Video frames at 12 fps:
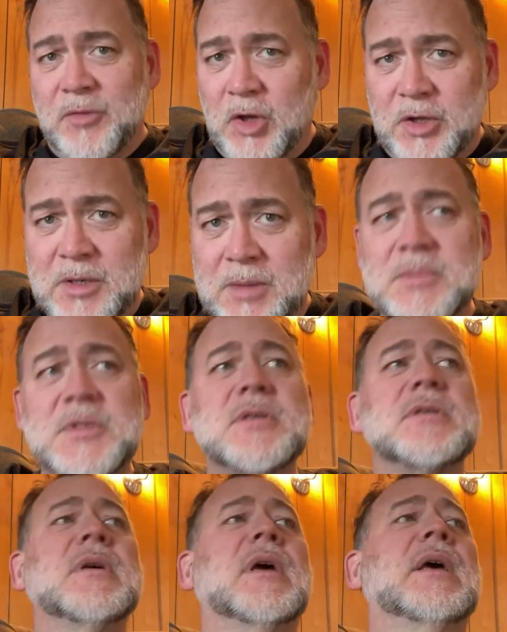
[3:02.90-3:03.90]

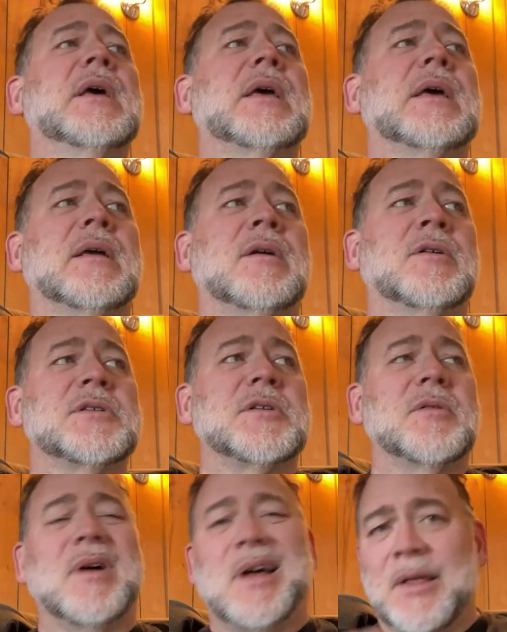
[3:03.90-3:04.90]
volumes and
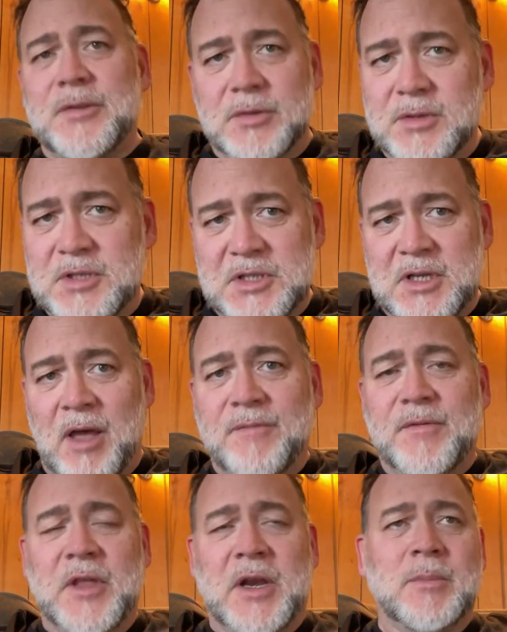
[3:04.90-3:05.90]
also other
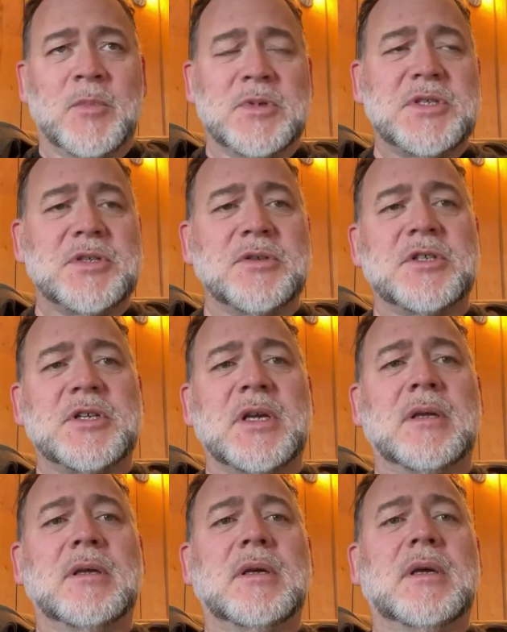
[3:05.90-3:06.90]
stuff that I'm researching.